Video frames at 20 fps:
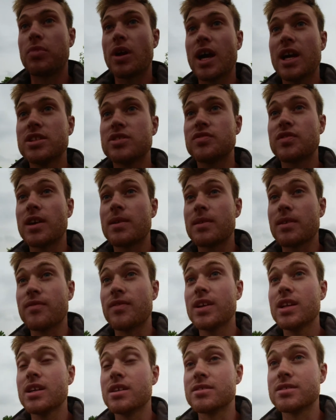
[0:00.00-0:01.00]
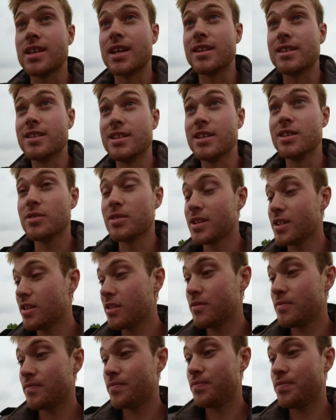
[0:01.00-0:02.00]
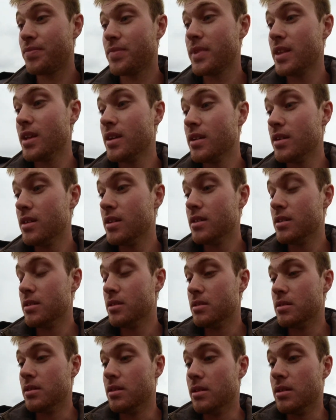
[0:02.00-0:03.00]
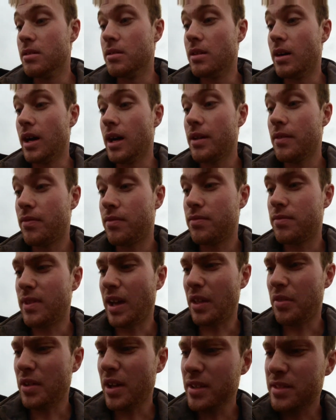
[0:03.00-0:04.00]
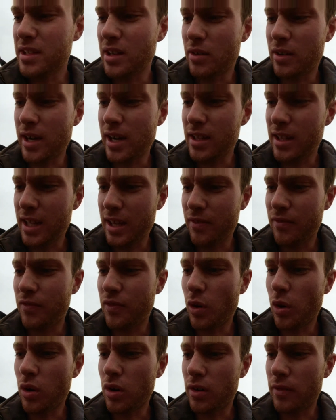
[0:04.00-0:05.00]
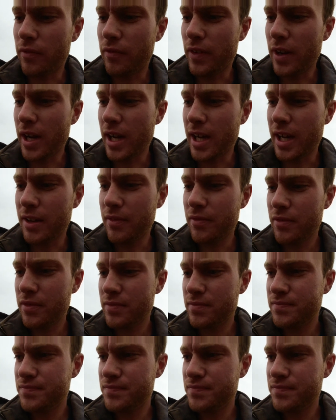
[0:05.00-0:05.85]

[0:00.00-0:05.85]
Brian's farming videos had to deal with. what did he get? I I thought they were at like four or five.